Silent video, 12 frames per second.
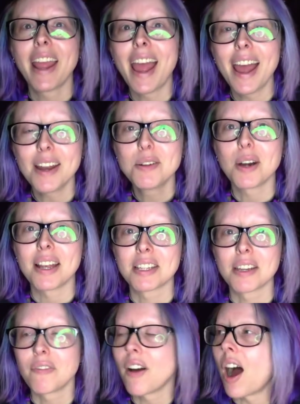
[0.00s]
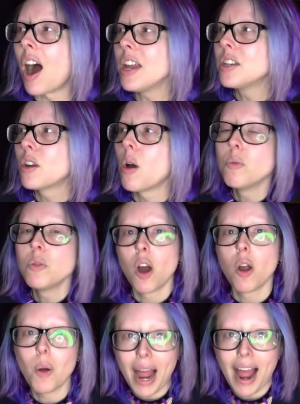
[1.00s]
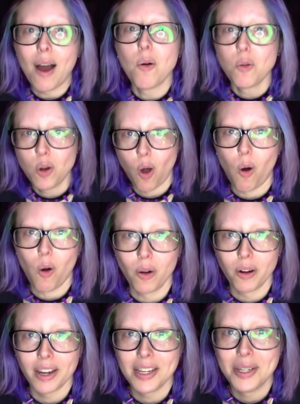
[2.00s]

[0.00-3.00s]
hairdresser for I don't know how long.